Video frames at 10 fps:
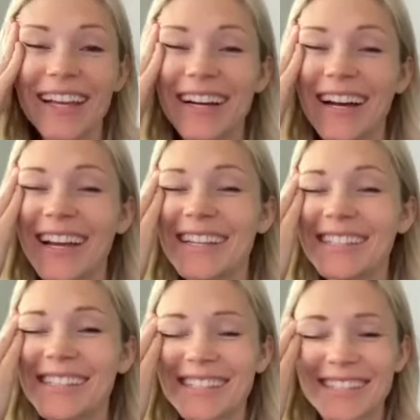
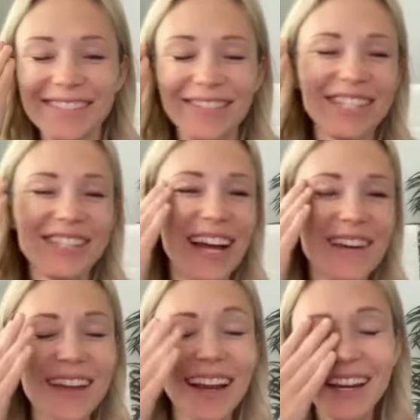gosh. When you
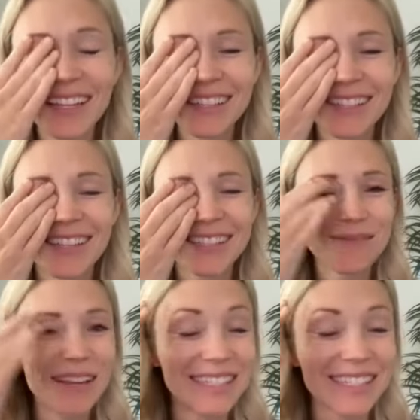got married. Oh, that's
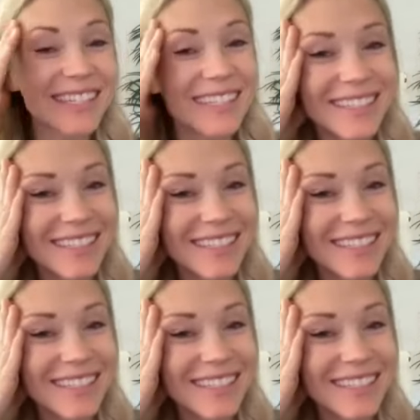amazing